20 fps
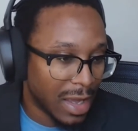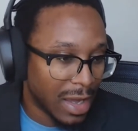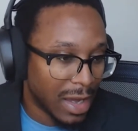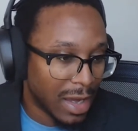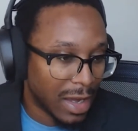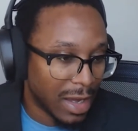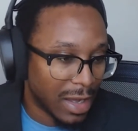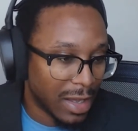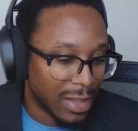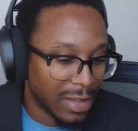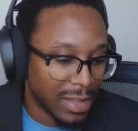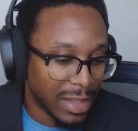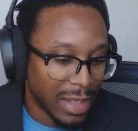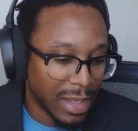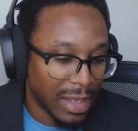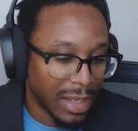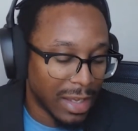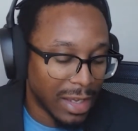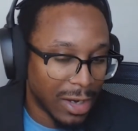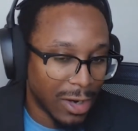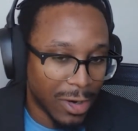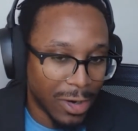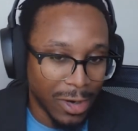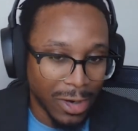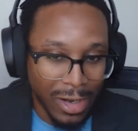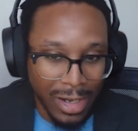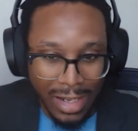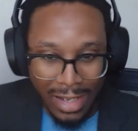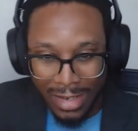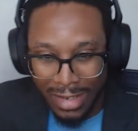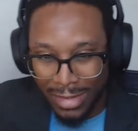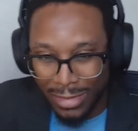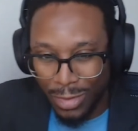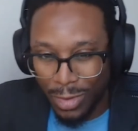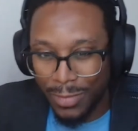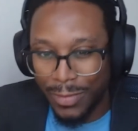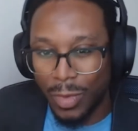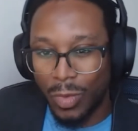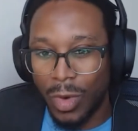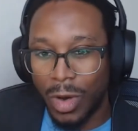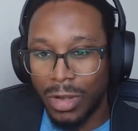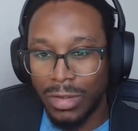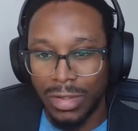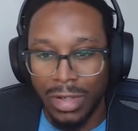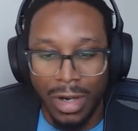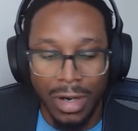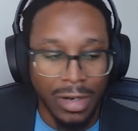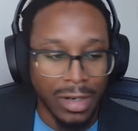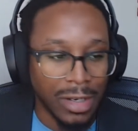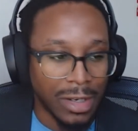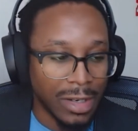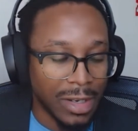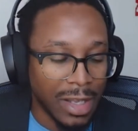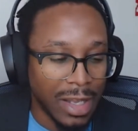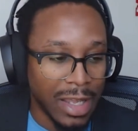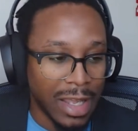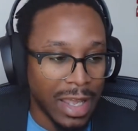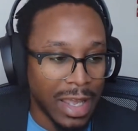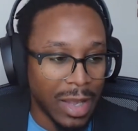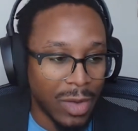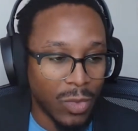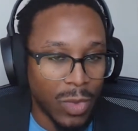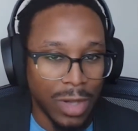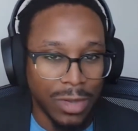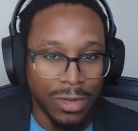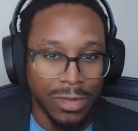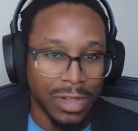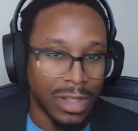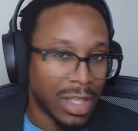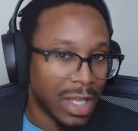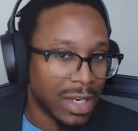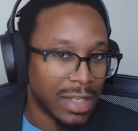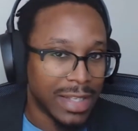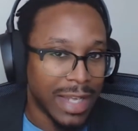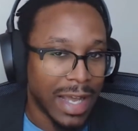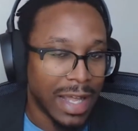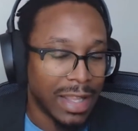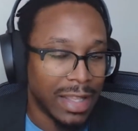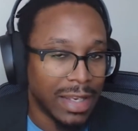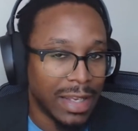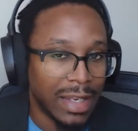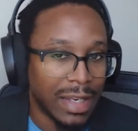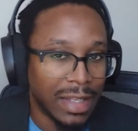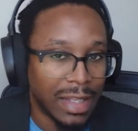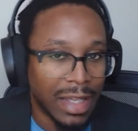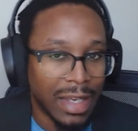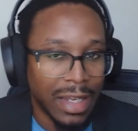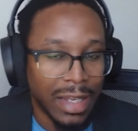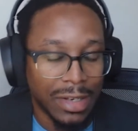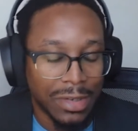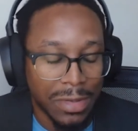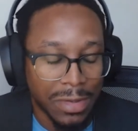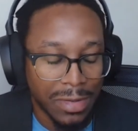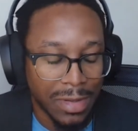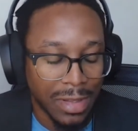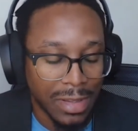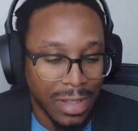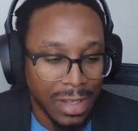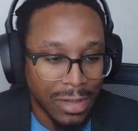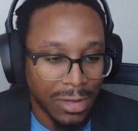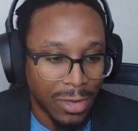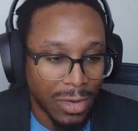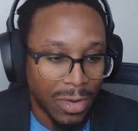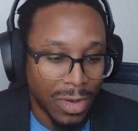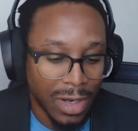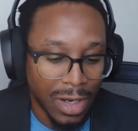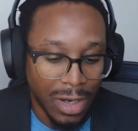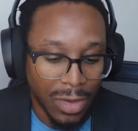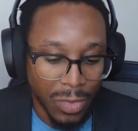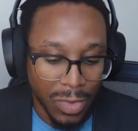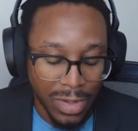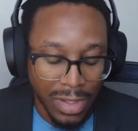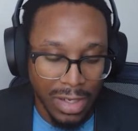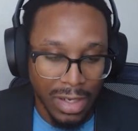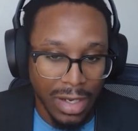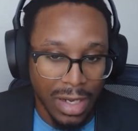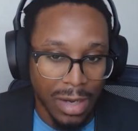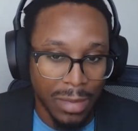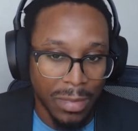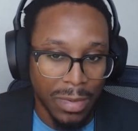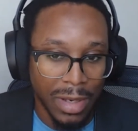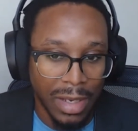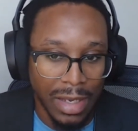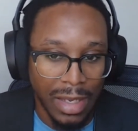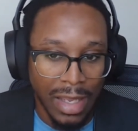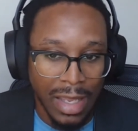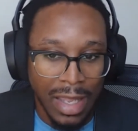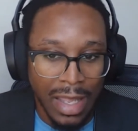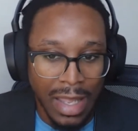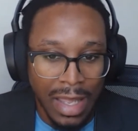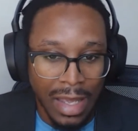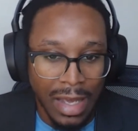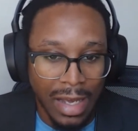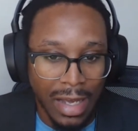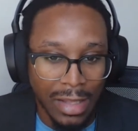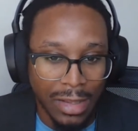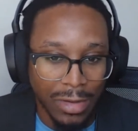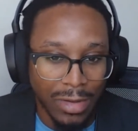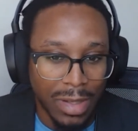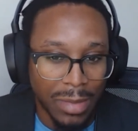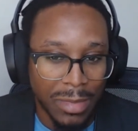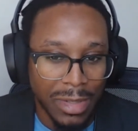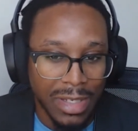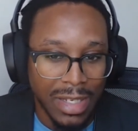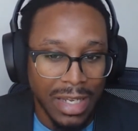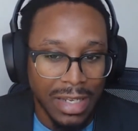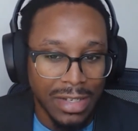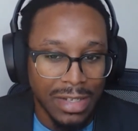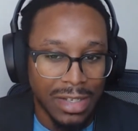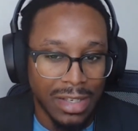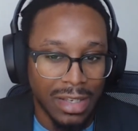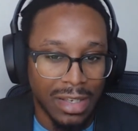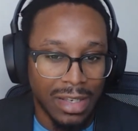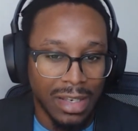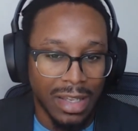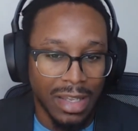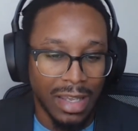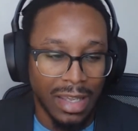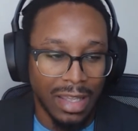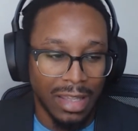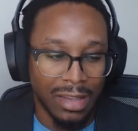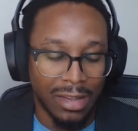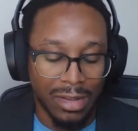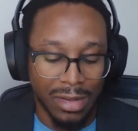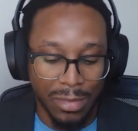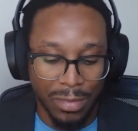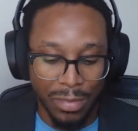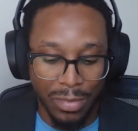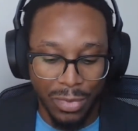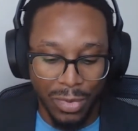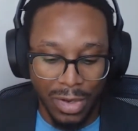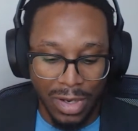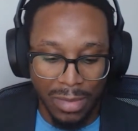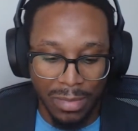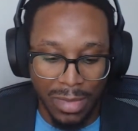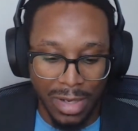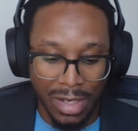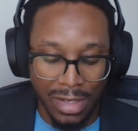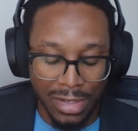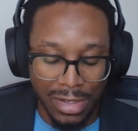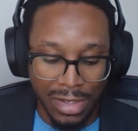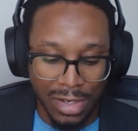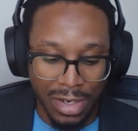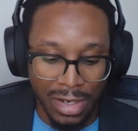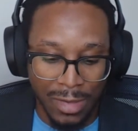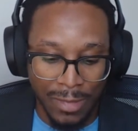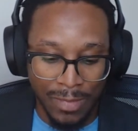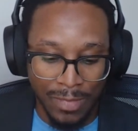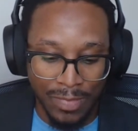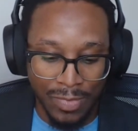uh, they are in sort of a walled garden. And while there's a lot of talent and a lot of interesting things going on within the company, uh, their limitation is pretty much